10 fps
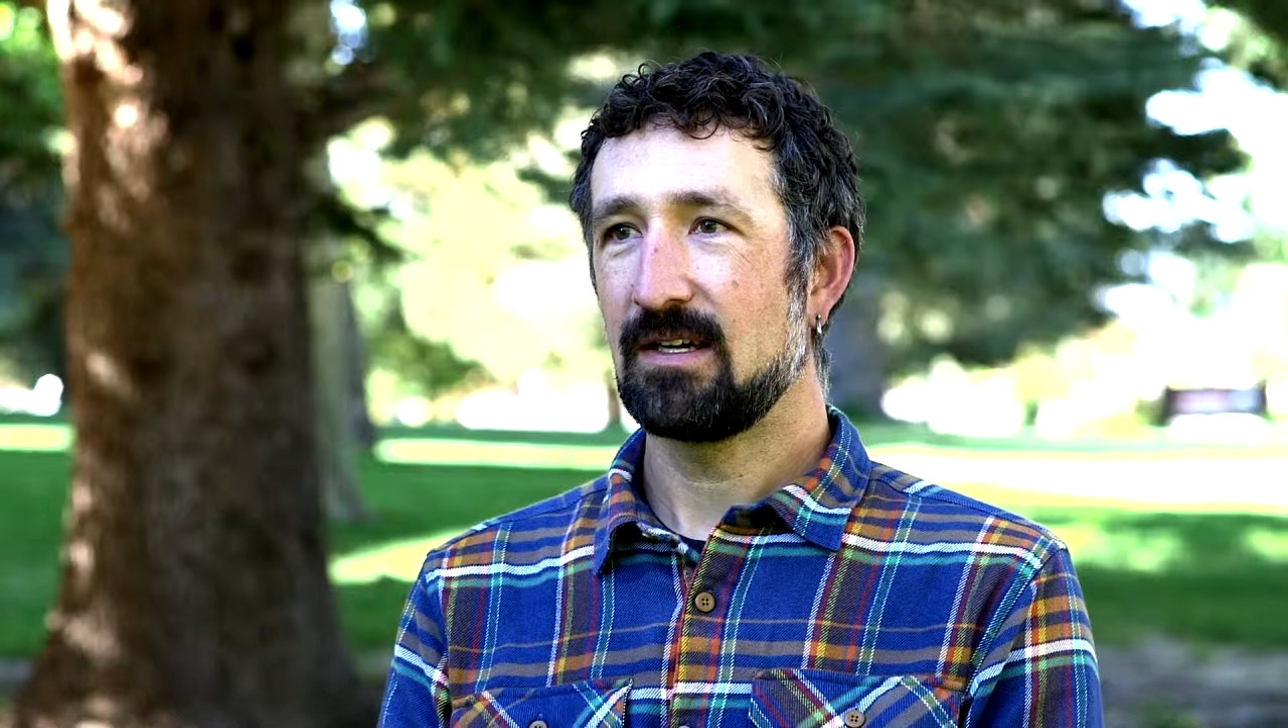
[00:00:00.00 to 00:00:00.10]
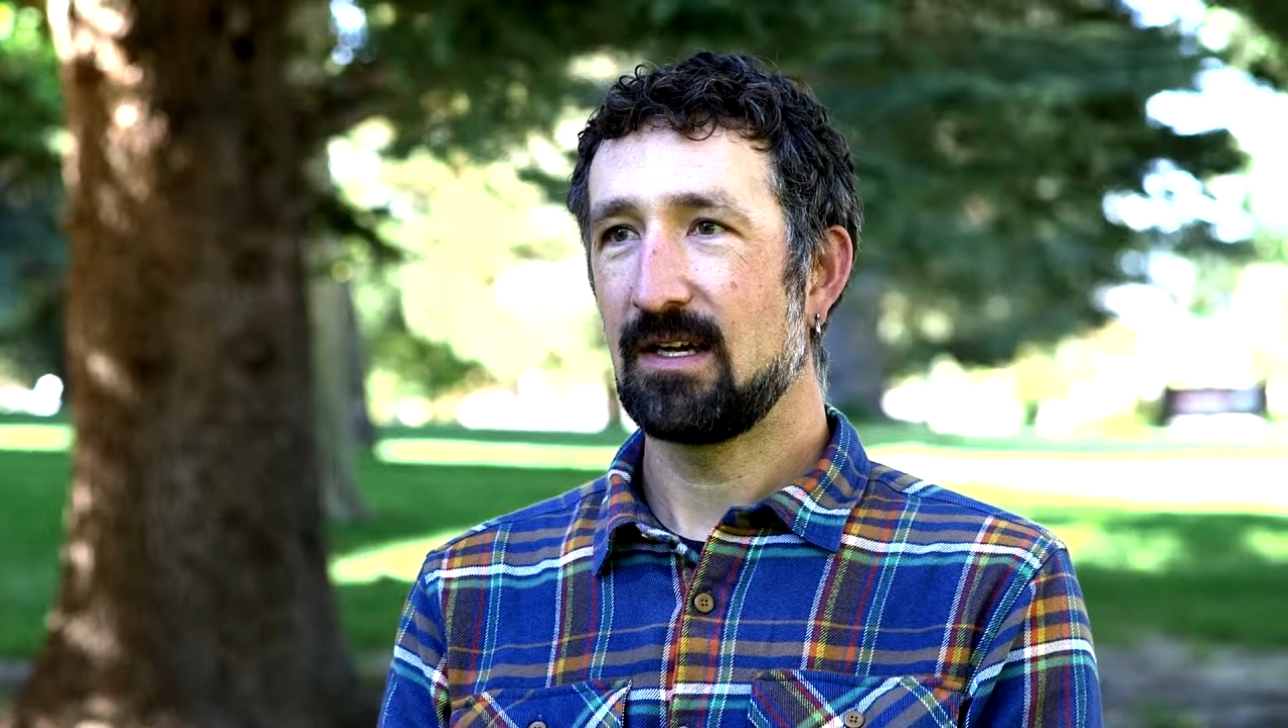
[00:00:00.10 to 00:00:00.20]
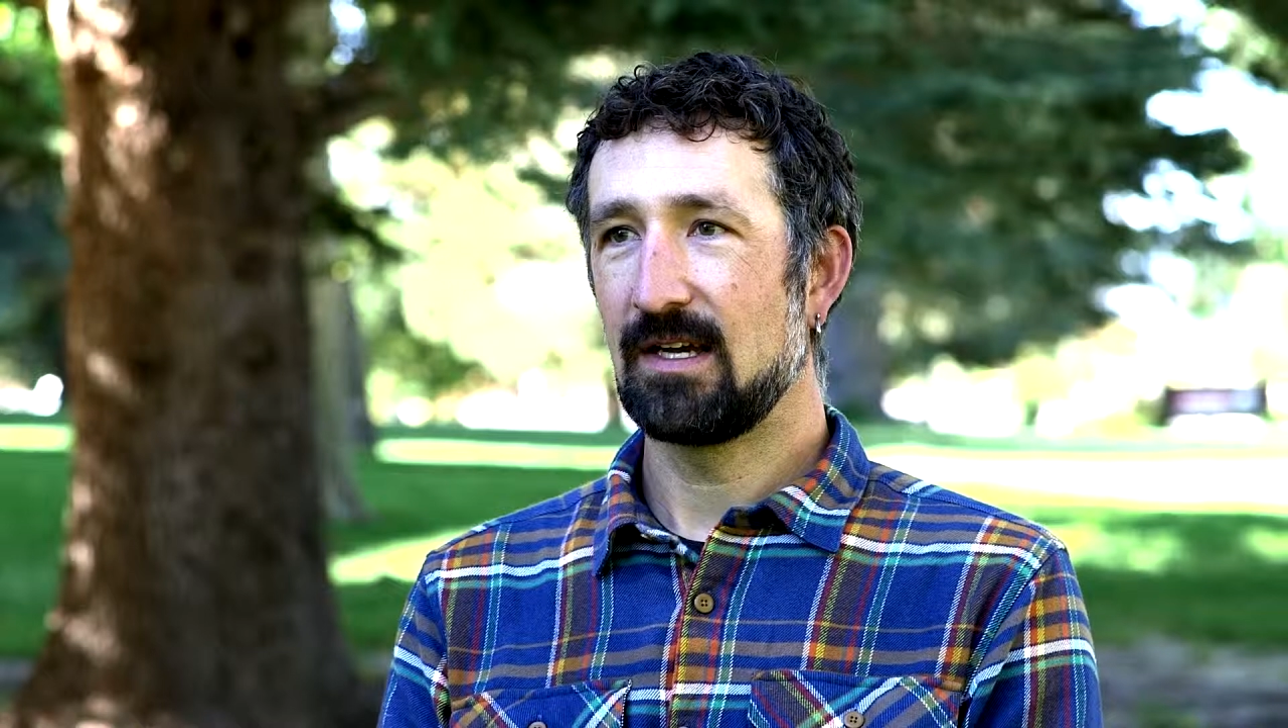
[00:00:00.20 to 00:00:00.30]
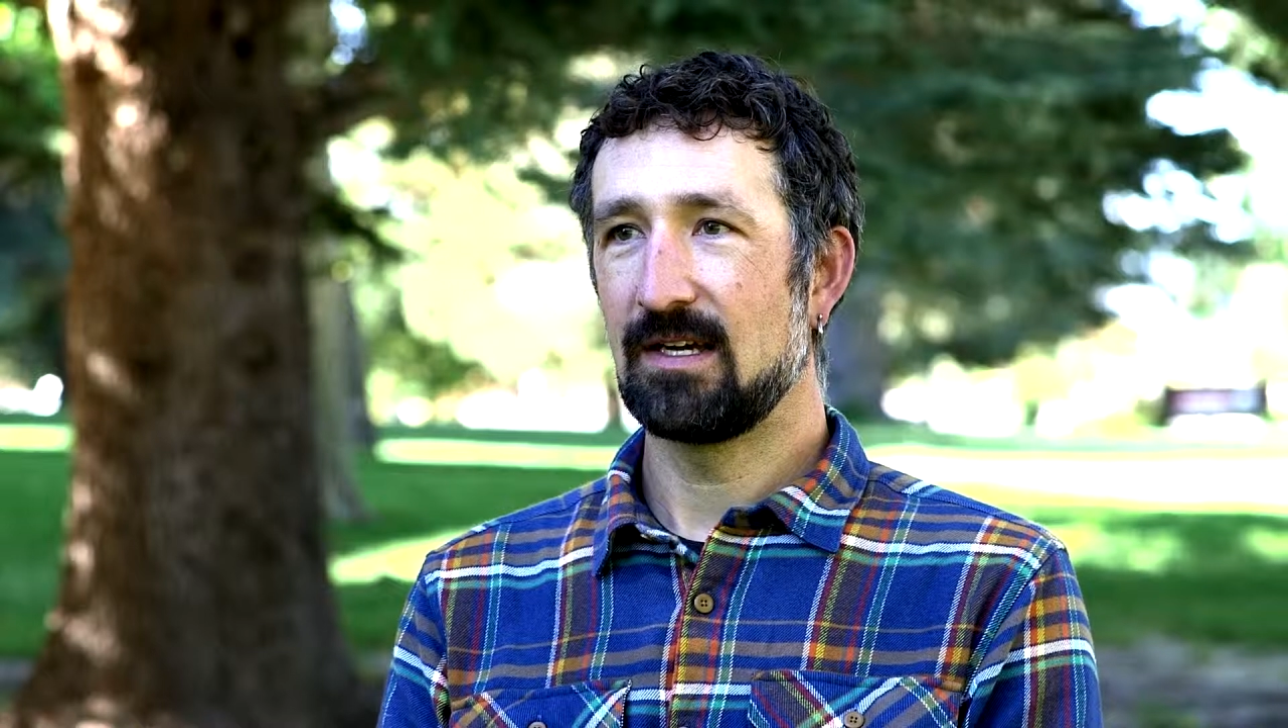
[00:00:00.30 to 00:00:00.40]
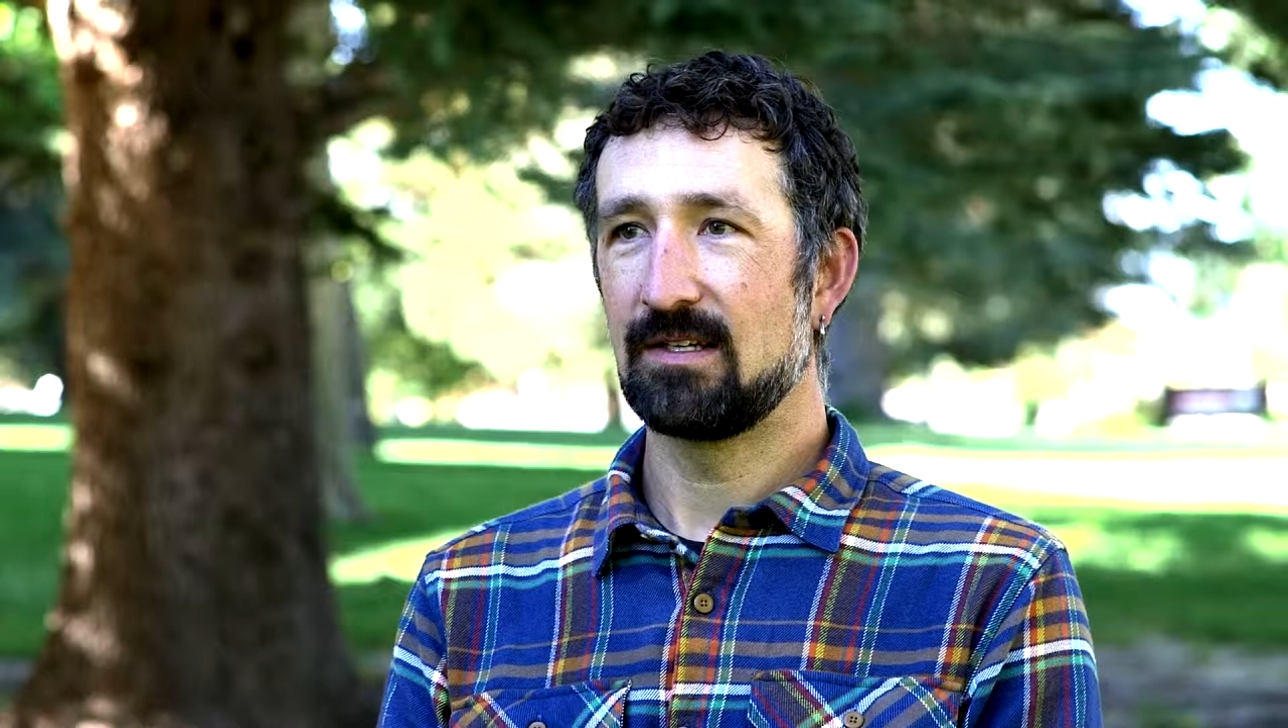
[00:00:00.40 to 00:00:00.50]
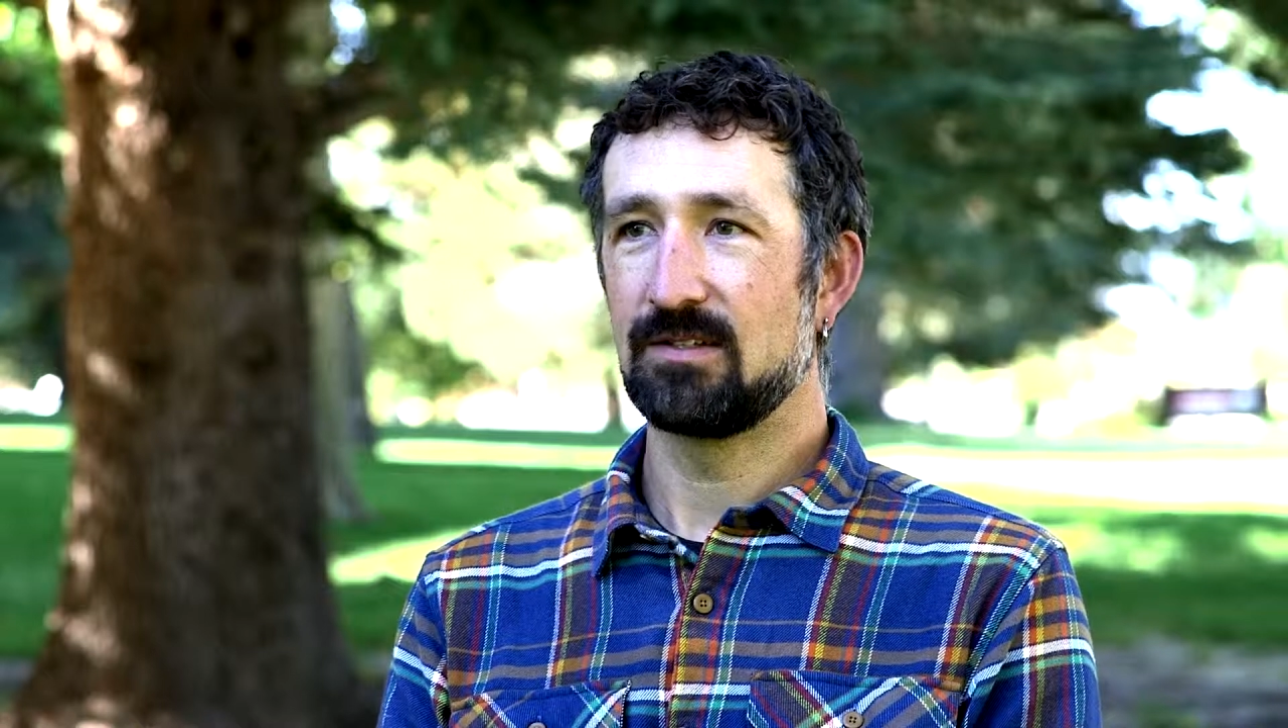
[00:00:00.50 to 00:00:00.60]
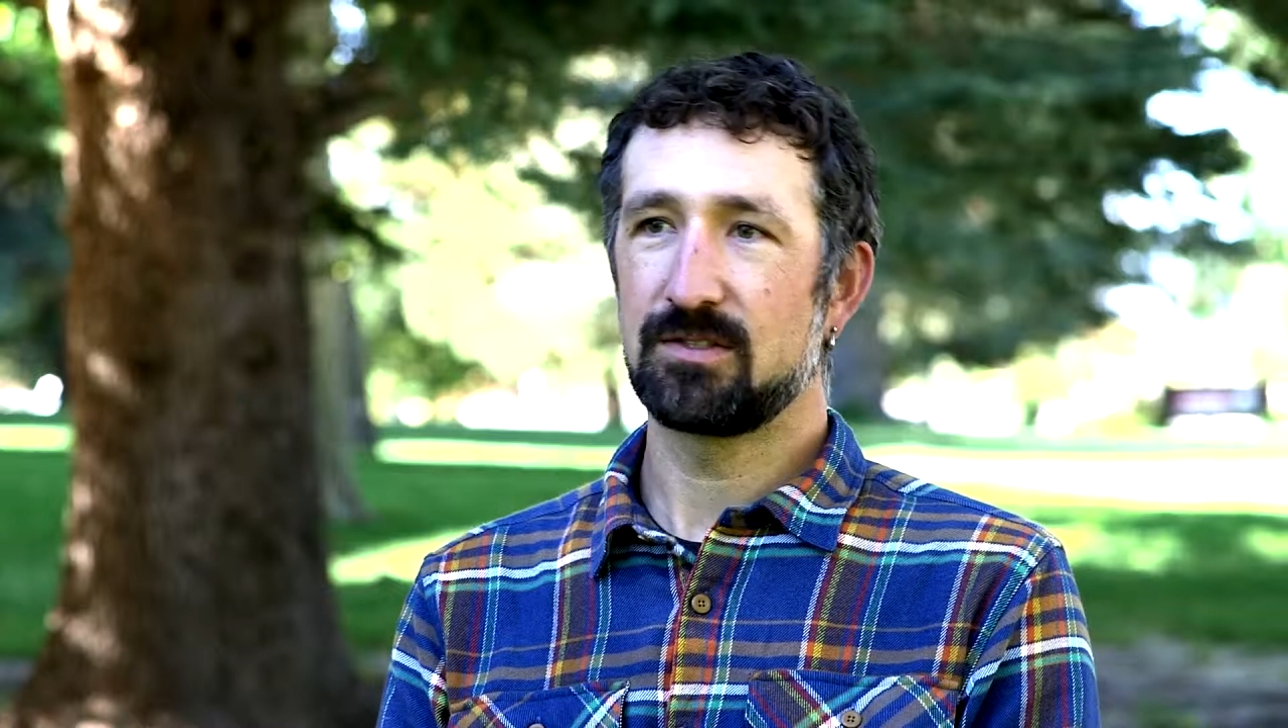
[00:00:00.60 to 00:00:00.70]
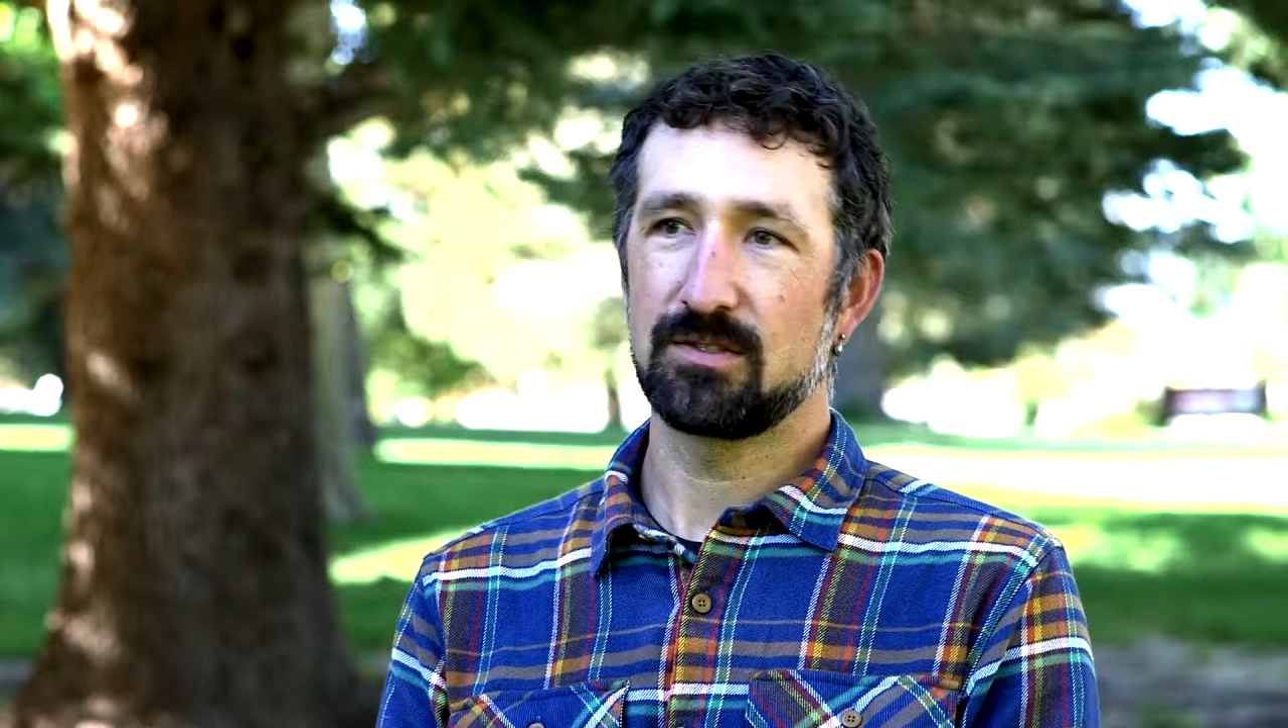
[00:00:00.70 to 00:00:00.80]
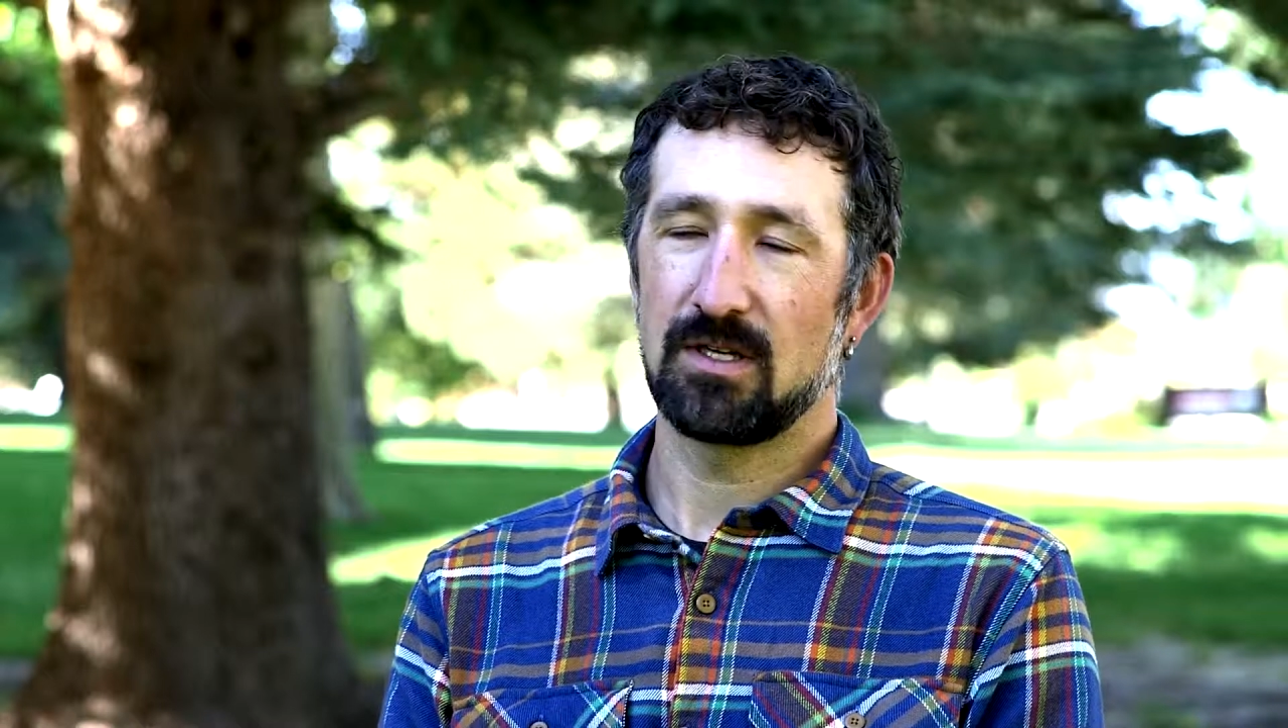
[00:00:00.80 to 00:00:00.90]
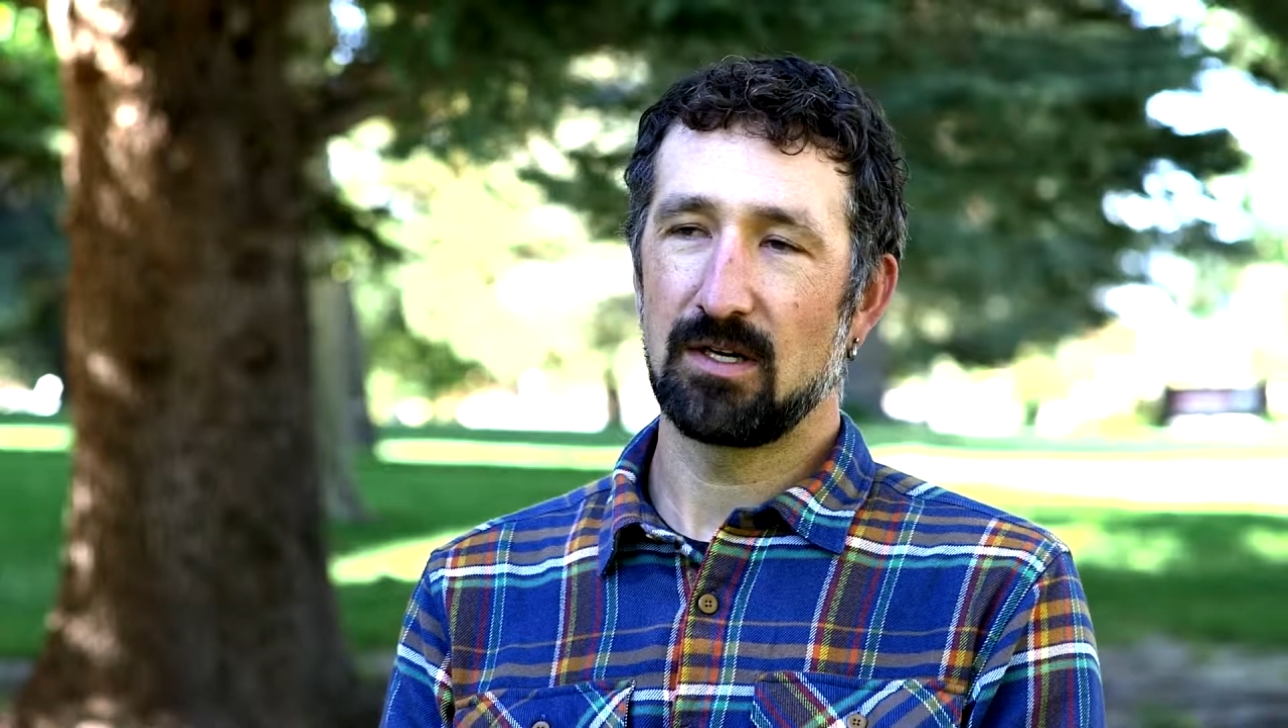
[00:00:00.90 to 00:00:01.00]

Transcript: and